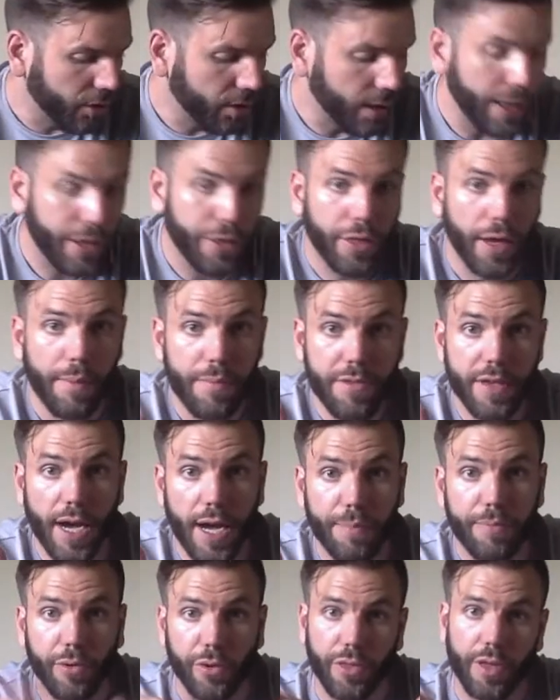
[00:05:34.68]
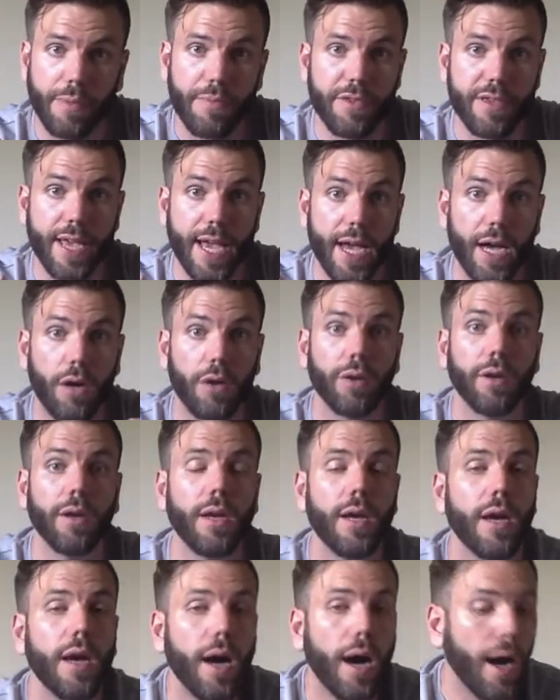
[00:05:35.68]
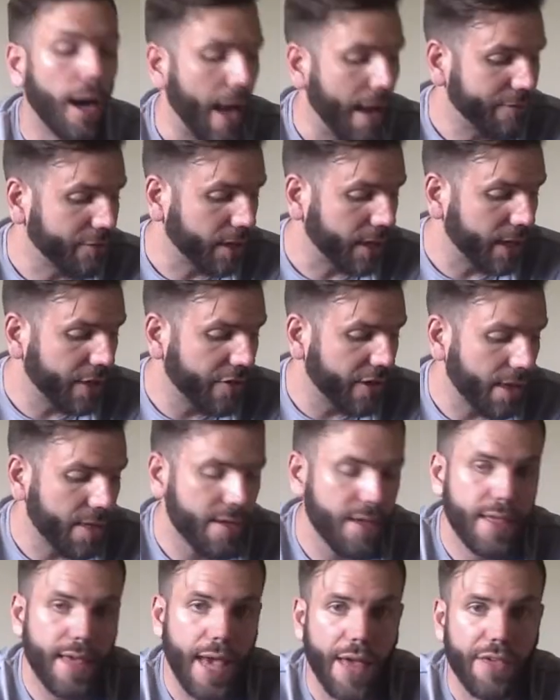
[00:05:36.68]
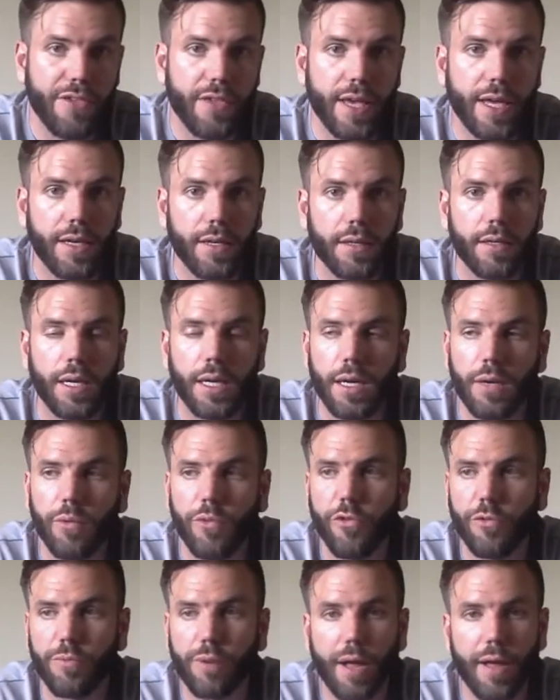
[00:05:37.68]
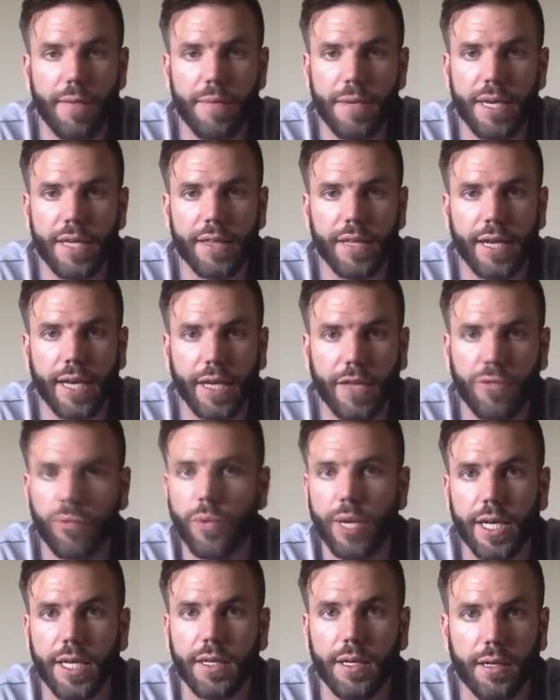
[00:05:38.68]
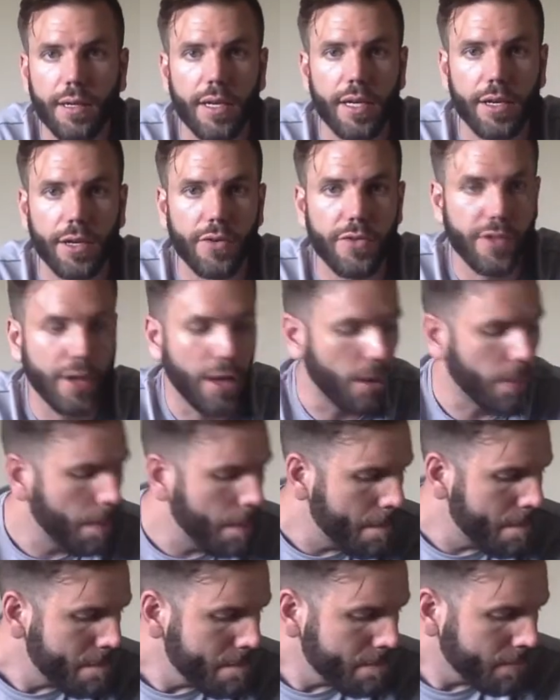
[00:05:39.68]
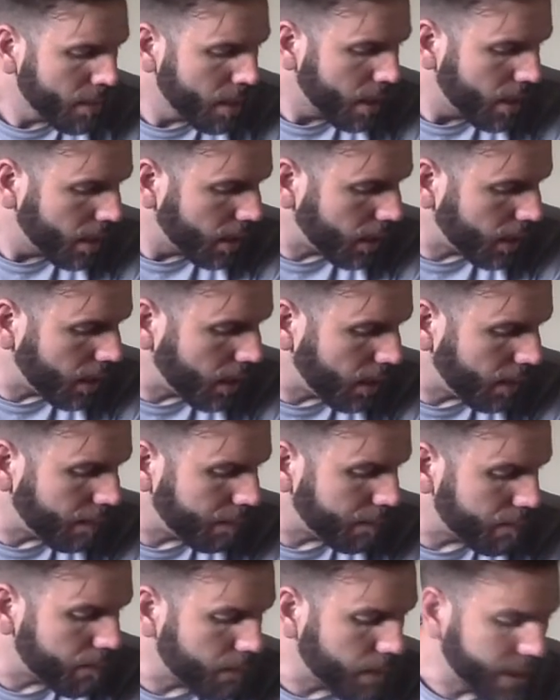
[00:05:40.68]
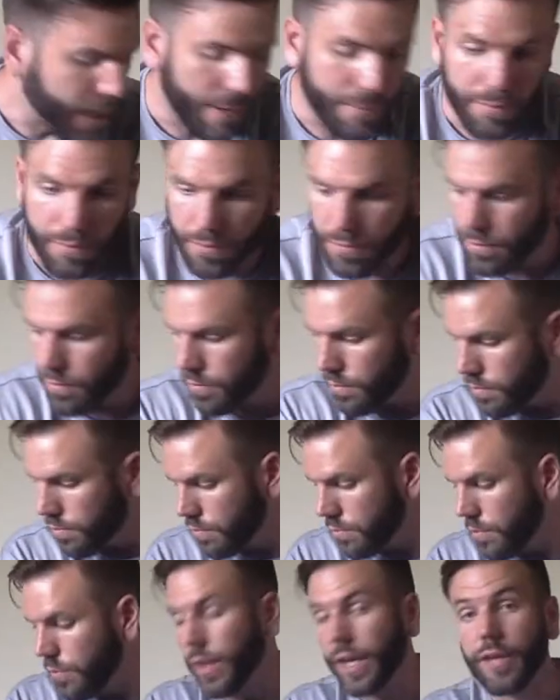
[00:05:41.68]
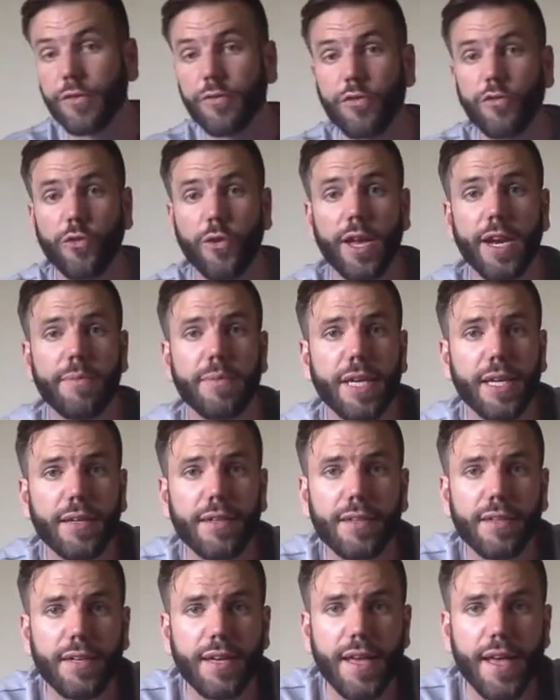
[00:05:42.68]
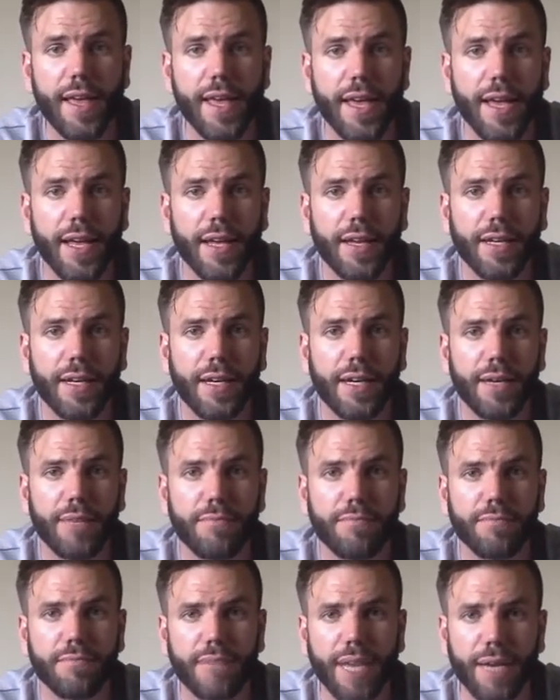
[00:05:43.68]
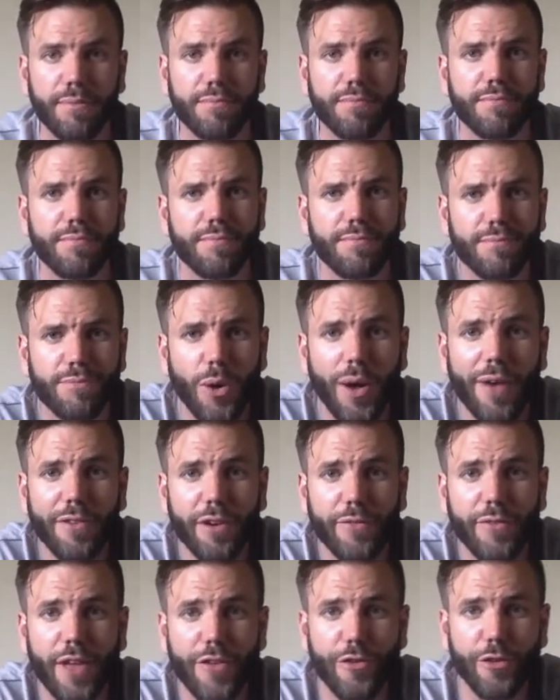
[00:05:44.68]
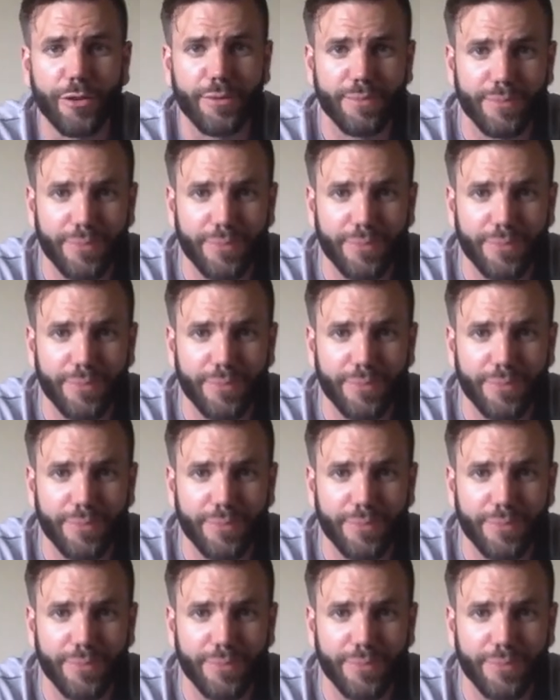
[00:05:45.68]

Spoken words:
like thumbs up or thumbs down after I get a chance to test it, which will probably be in the next week here or so. But yeah, thanks for joining me, and yeah, go have an adventure.